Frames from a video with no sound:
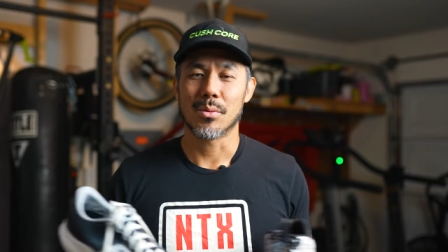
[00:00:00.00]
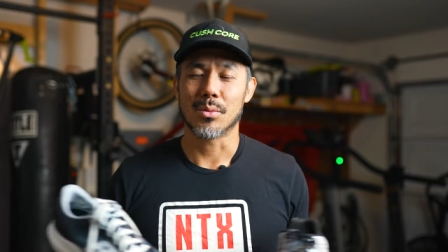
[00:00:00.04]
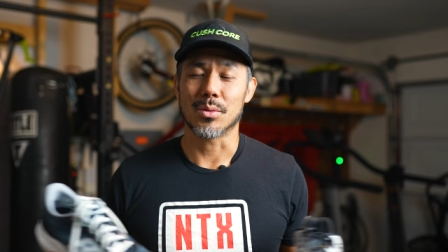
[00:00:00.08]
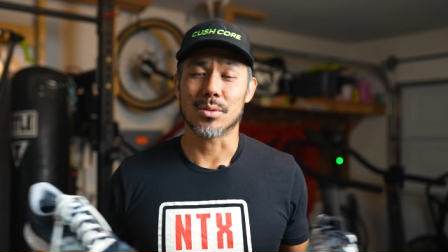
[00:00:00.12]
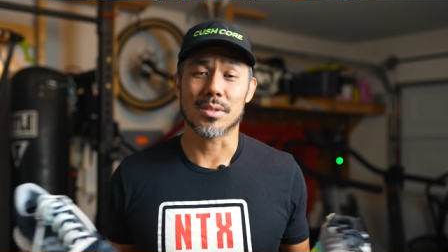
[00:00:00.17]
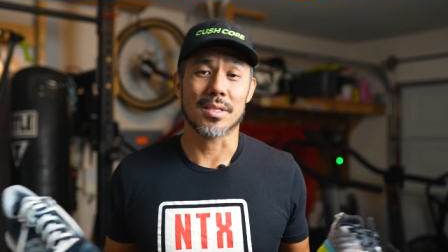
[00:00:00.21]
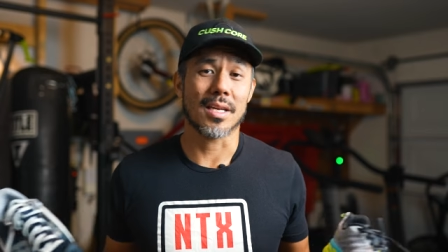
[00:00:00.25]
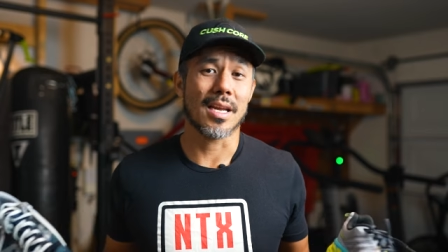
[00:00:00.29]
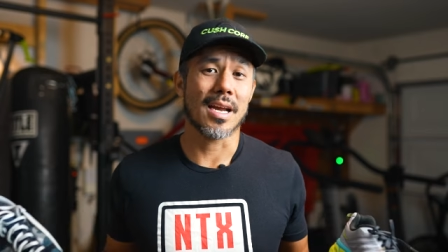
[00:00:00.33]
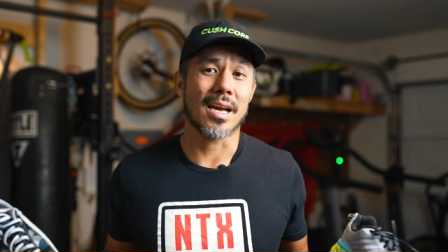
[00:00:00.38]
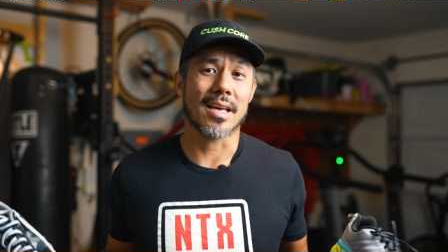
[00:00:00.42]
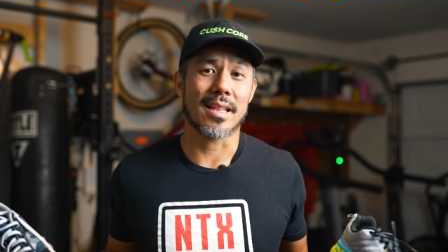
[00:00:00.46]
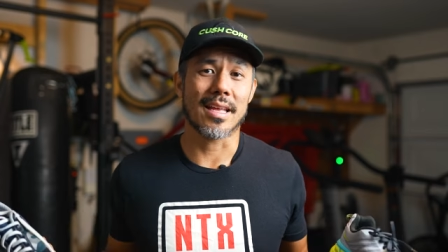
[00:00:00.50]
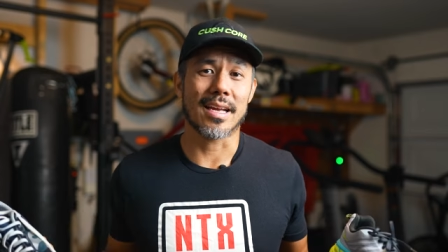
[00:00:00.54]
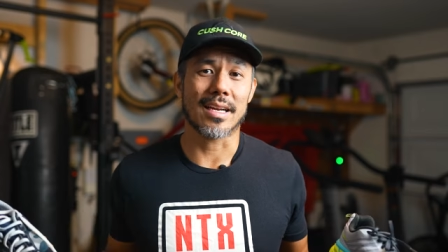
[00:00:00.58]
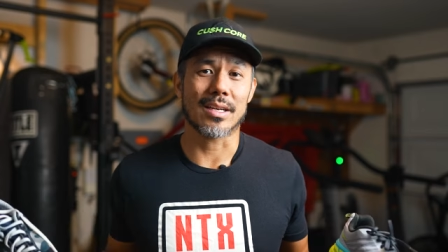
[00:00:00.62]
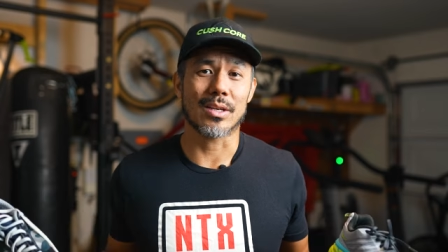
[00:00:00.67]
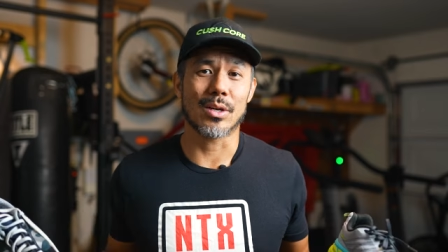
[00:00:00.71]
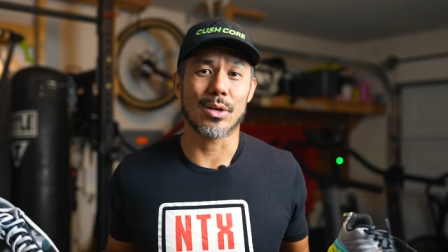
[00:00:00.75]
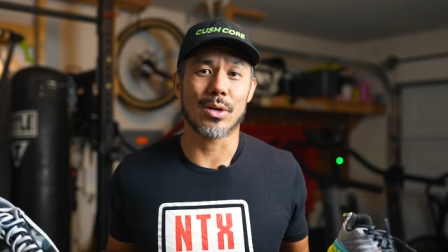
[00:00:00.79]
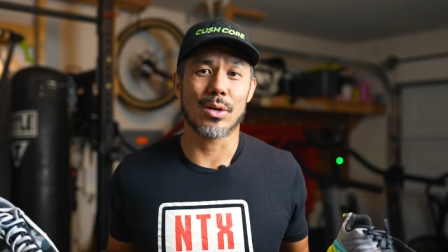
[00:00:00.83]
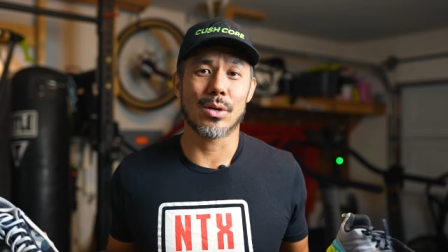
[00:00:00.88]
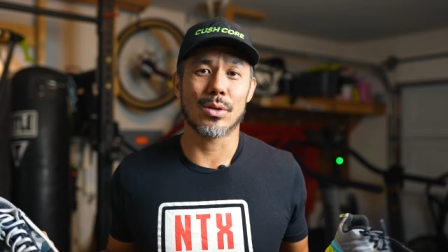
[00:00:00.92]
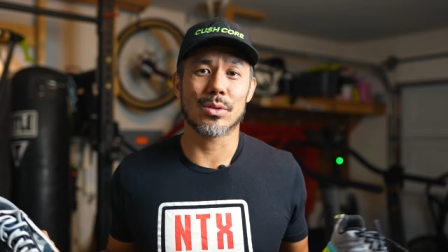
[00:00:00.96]
We'll see how that
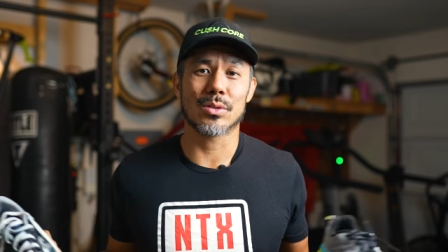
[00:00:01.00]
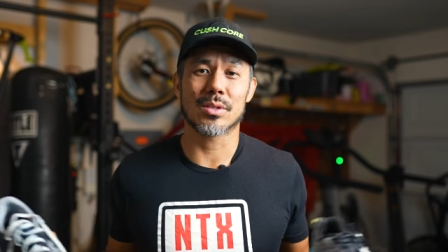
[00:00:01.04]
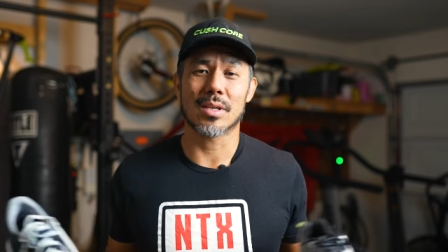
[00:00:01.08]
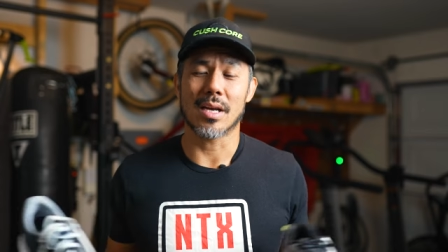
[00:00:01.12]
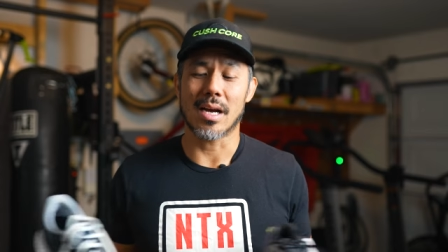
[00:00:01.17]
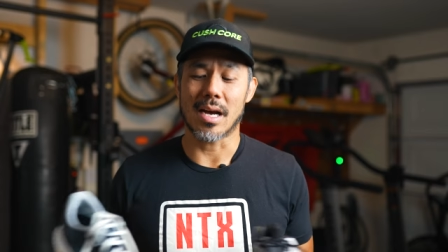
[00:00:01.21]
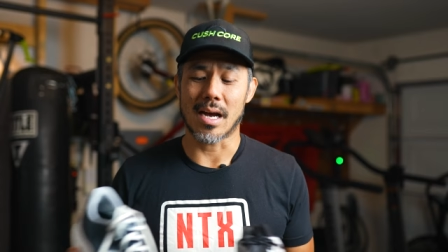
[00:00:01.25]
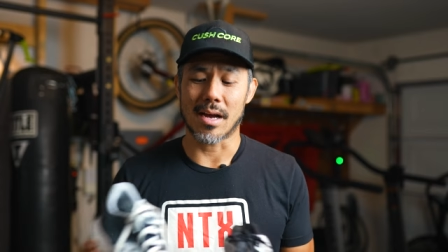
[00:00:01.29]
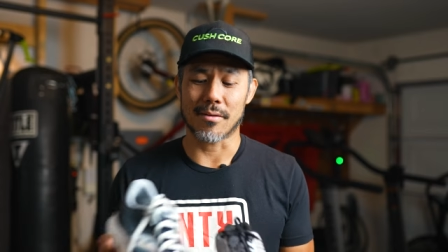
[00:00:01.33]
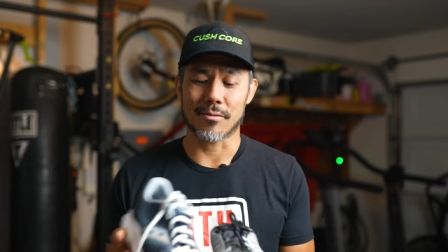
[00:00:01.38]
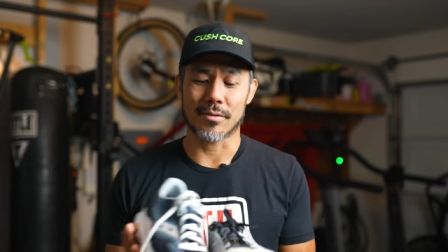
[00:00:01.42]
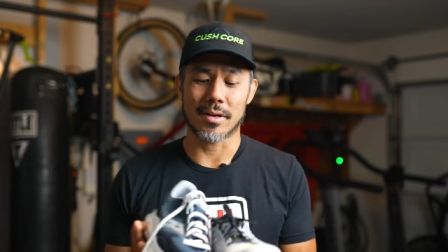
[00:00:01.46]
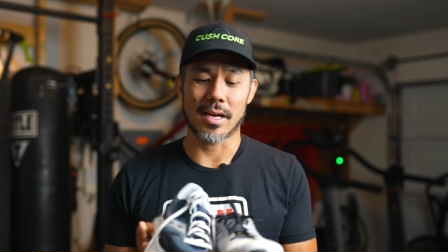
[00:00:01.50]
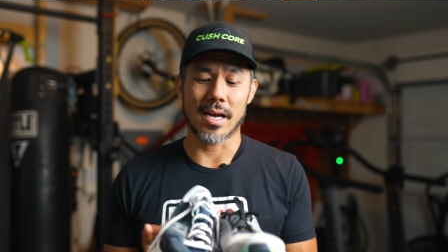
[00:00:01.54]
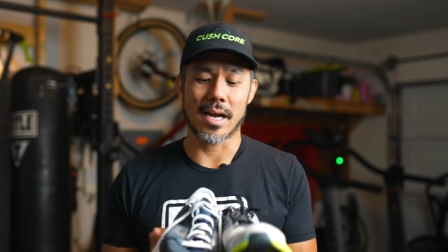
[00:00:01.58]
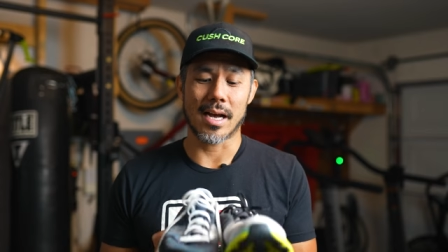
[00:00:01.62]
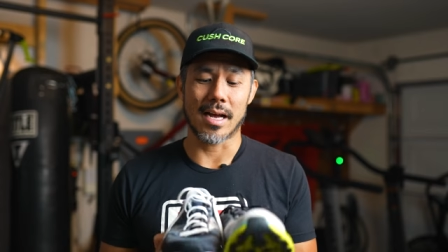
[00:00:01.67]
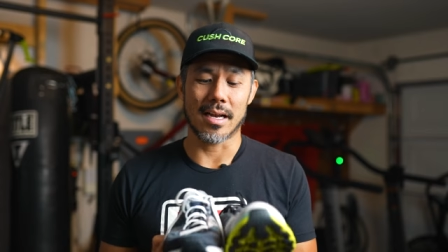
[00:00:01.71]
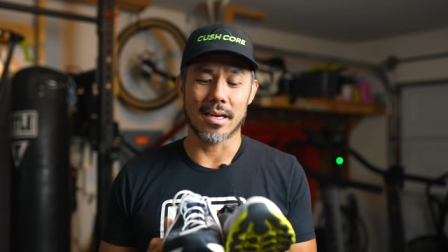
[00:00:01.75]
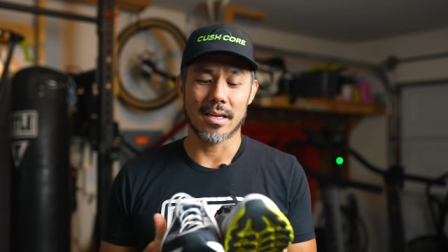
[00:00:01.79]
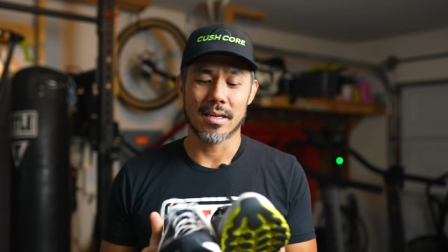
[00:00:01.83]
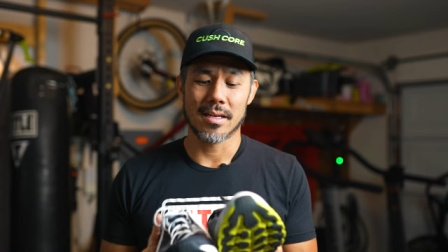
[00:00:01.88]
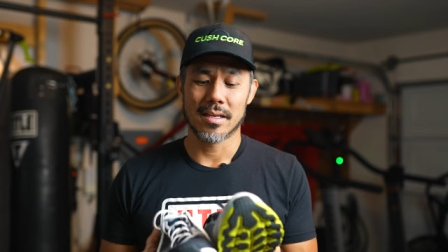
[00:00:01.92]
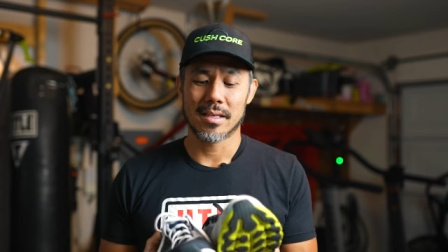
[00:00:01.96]
goes. I've
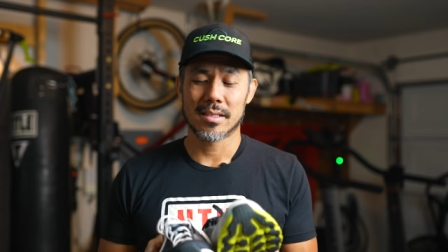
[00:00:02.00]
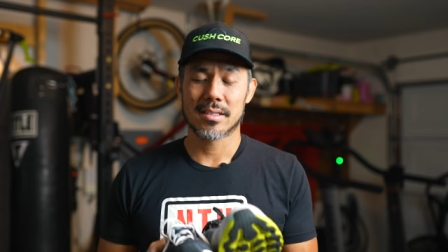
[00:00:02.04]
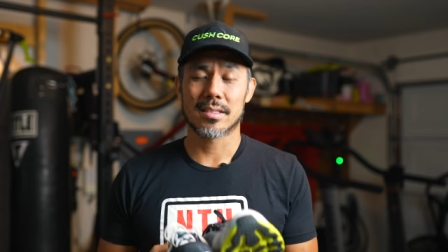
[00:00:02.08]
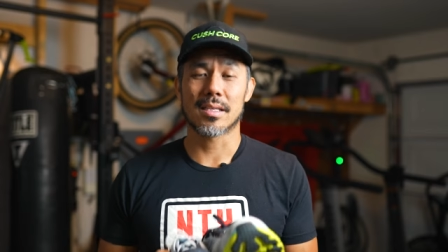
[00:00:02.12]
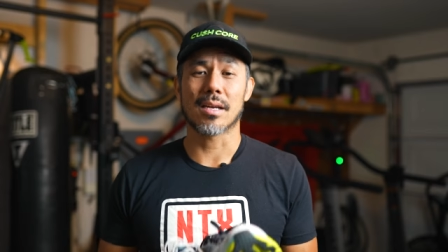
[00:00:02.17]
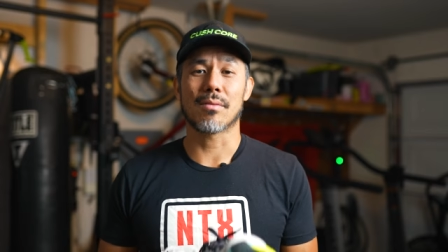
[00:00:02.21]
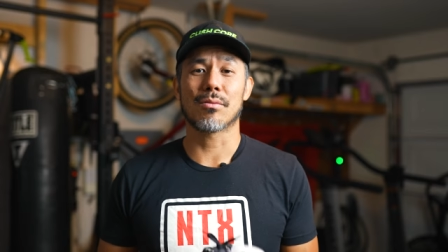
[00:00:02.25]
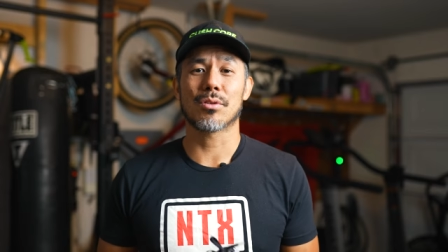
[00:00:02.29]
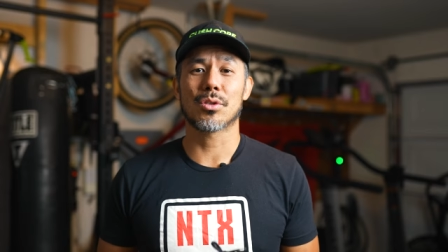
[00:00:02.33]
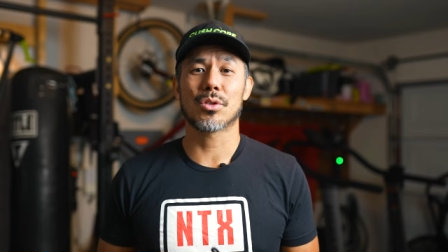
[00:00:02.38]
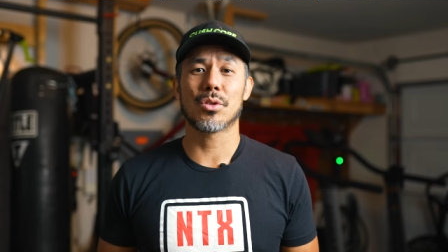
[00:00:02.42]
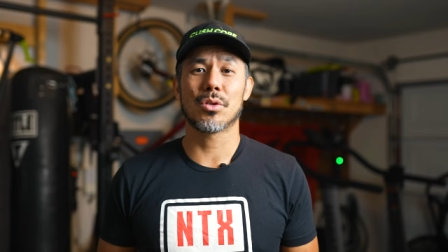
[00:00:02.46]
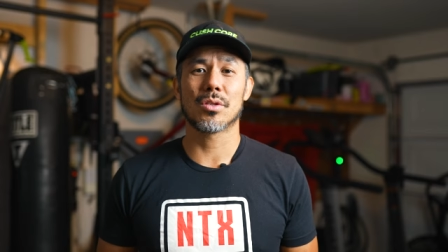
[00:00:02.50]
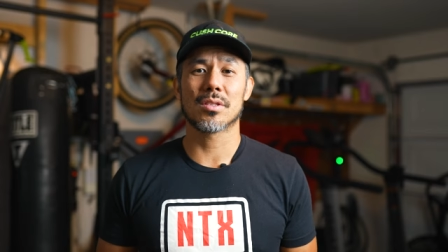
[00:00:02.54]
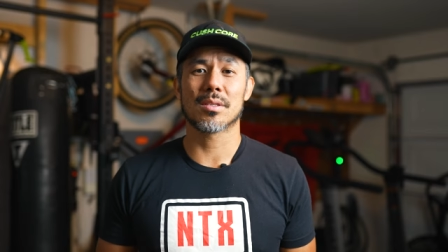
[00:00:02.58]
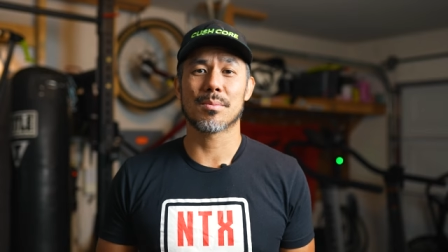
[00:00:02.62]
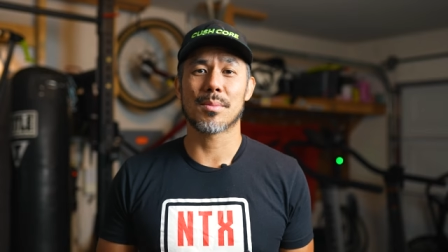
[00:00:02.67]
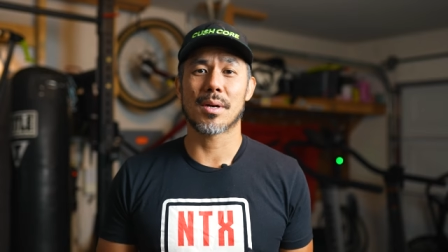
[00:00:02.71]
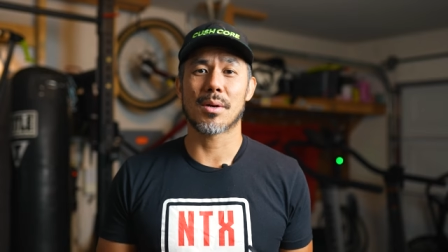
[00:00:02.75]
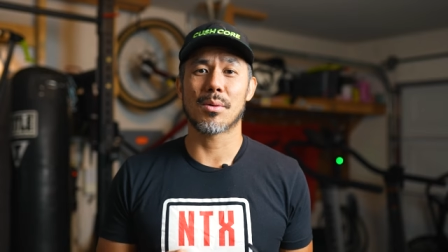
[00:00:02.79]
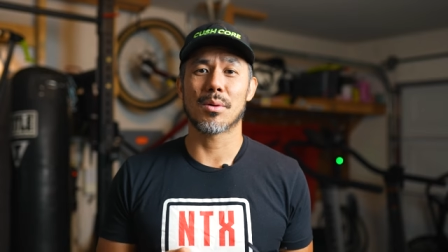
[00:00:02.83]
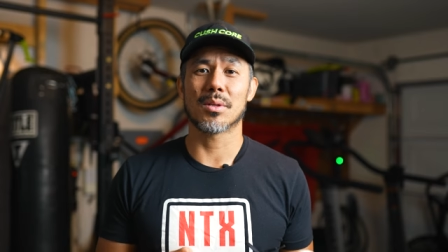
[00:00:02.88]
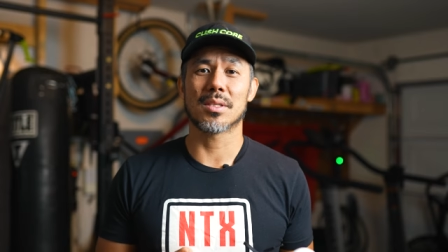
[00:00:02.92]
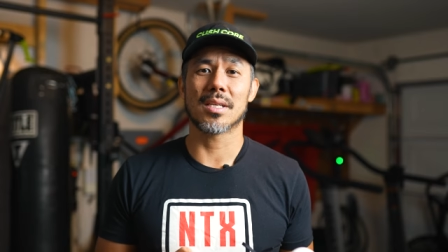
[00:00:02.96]
got several shoes in
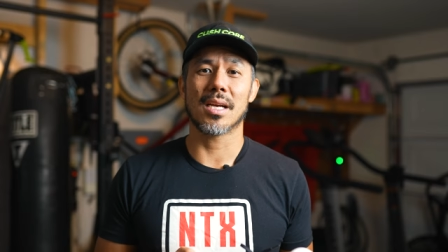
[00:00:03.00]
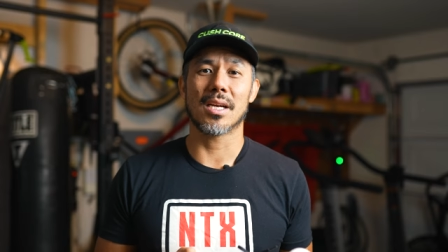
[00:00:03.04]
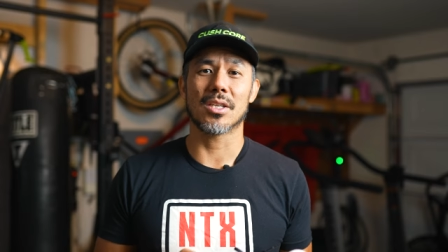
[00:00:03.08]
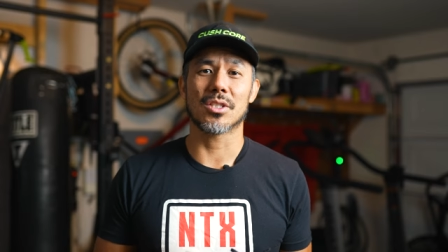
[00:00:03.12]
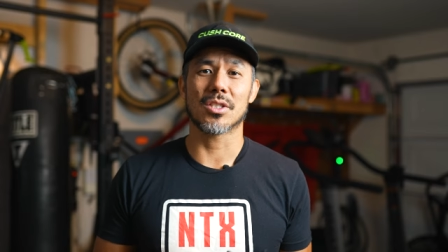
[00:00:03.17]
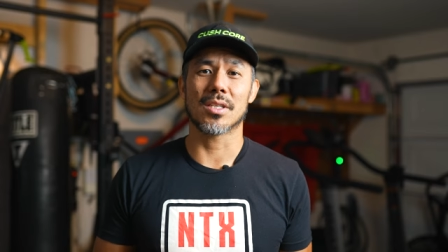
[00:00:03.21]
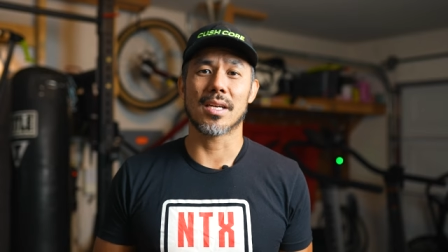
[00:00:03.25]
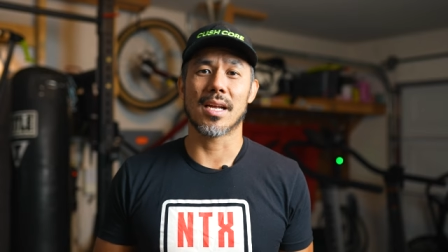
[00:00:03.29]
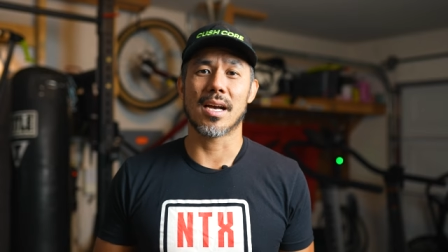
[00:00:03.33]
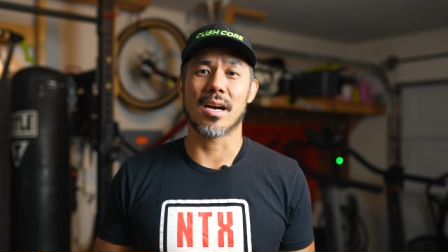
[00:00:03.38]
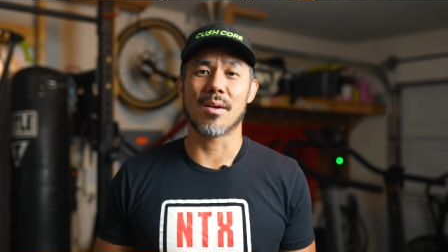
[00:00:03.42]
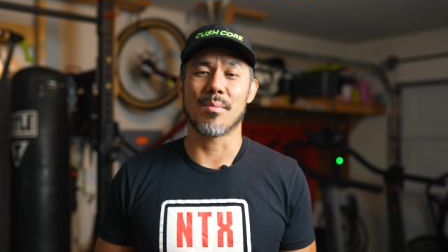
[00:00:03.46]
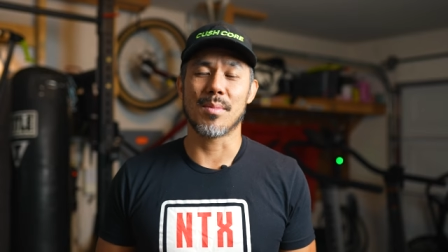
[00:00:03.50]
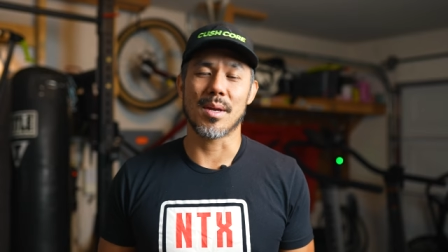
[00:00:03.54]
my rotation now.